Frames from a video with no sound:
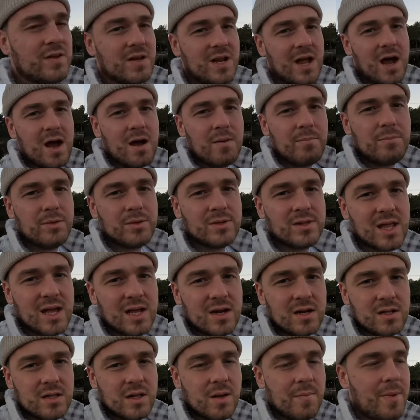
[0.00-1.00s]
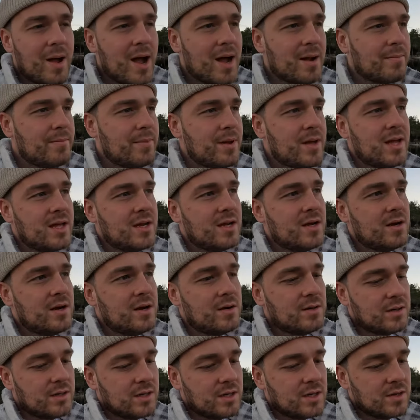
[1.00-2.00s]
For now, I'll put that on the back burner.
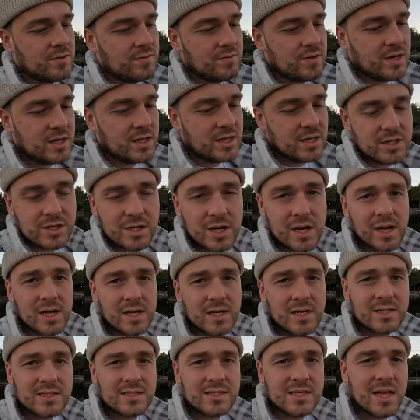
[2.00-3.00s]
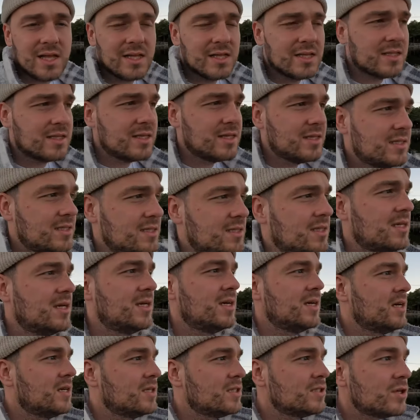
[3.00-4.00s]
I'm gonna really try and excel at this
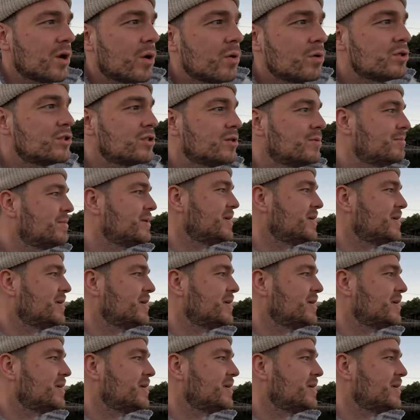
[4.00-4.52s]
social